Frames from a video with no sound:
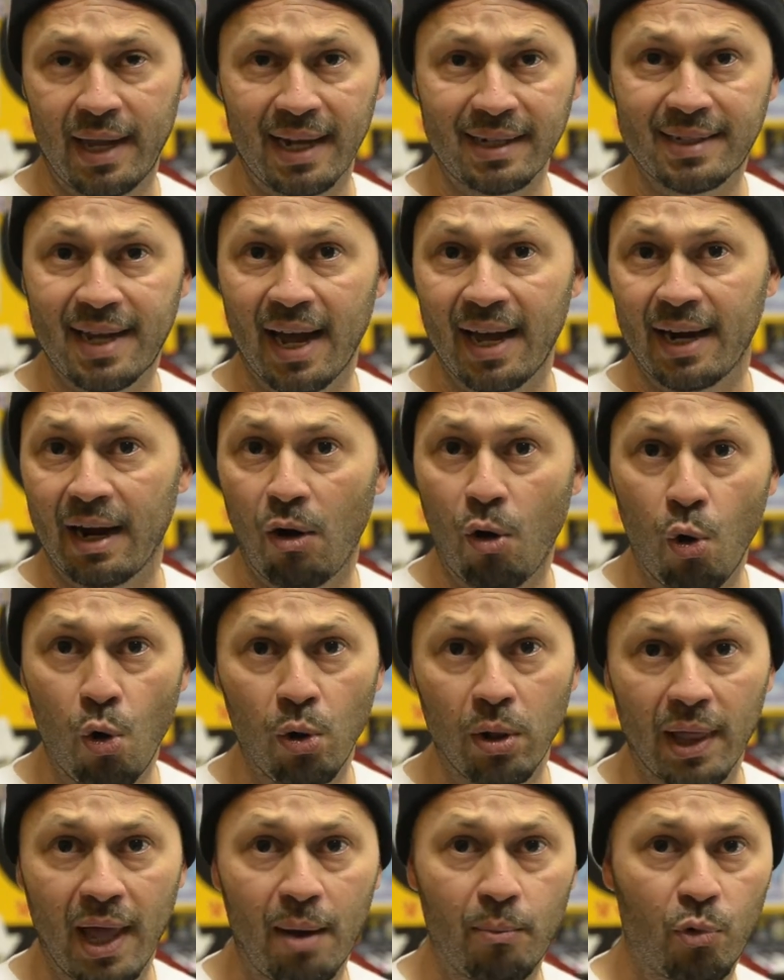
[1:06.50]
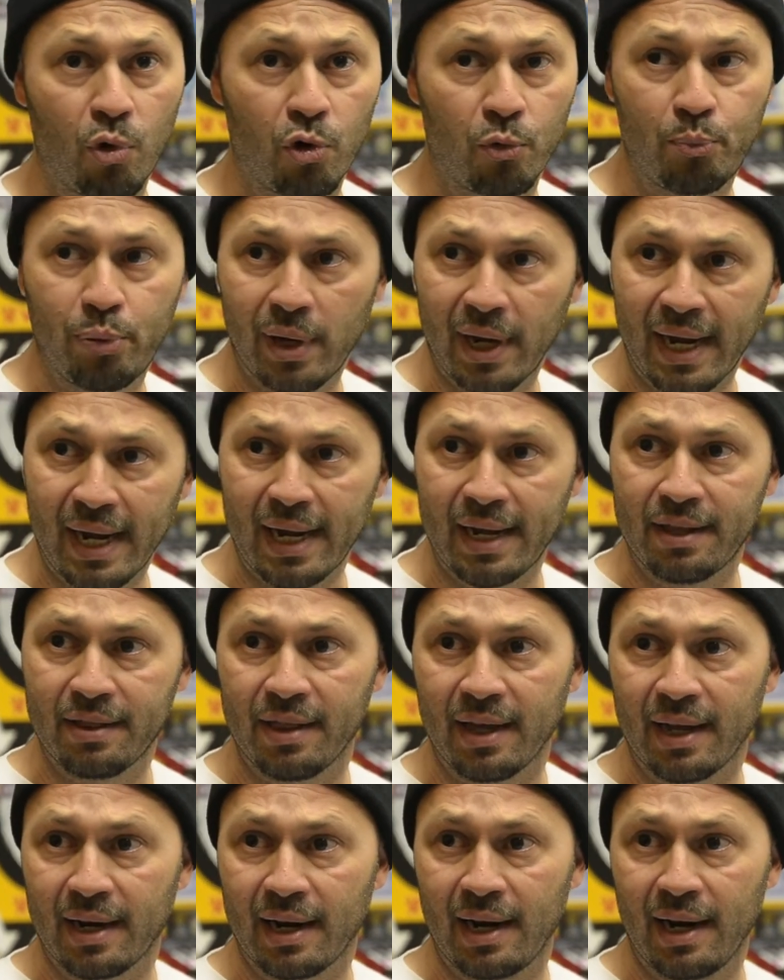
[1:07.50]
That's gotten a whole lot more play
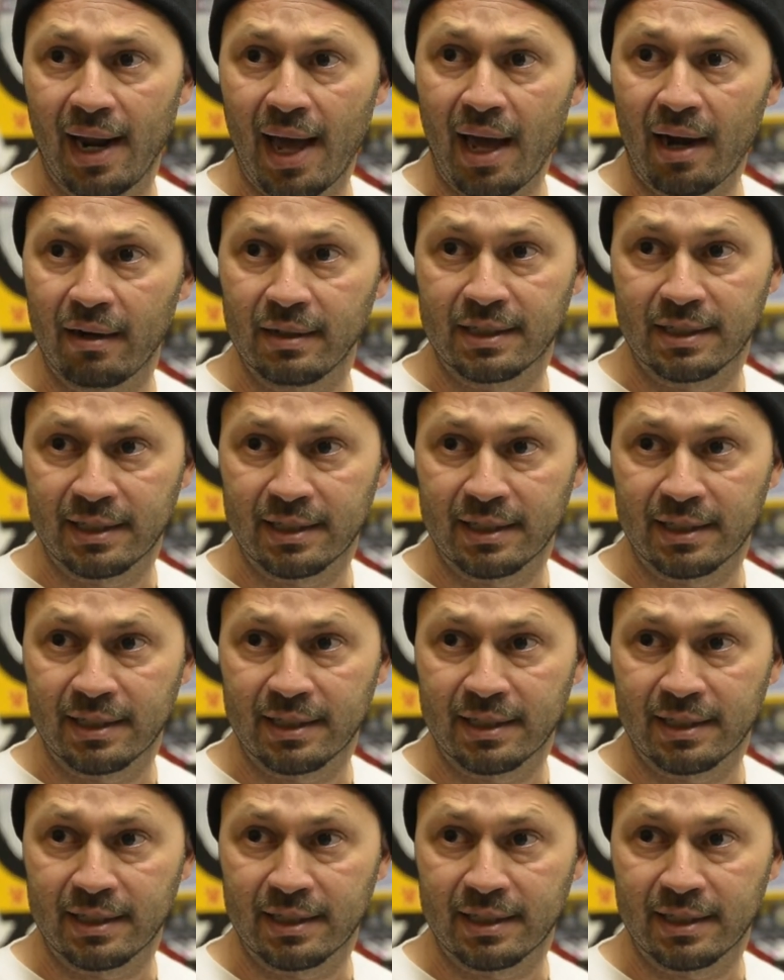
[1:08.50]
than a lot of